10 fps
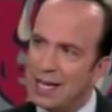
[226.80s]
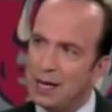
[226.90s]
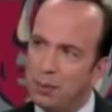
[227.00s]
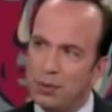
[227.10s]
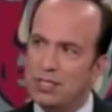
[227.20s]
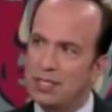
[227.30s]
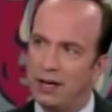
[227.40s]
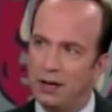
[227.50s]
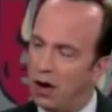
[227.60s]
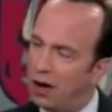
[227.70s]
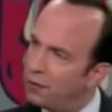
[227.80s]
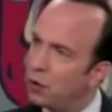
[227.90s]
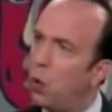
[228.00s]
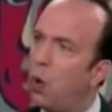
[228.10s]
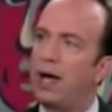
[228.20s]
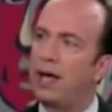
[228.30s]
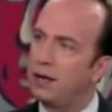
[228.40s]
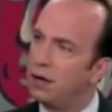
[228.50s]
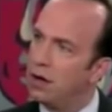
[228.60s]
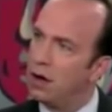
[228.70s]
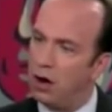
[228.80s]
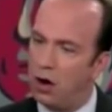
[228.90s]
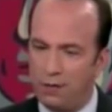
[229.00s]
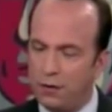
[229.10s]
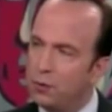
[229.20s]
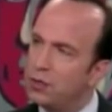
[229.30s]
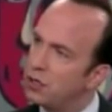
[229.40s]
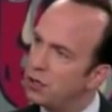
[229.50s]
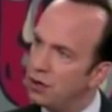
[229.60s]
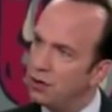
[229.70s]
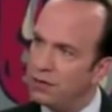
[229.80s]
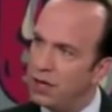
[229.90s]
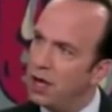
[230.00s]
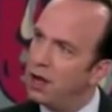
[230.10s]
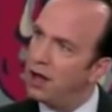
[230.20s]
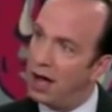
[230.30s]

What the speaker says: That 10%, often quiet, often reserved,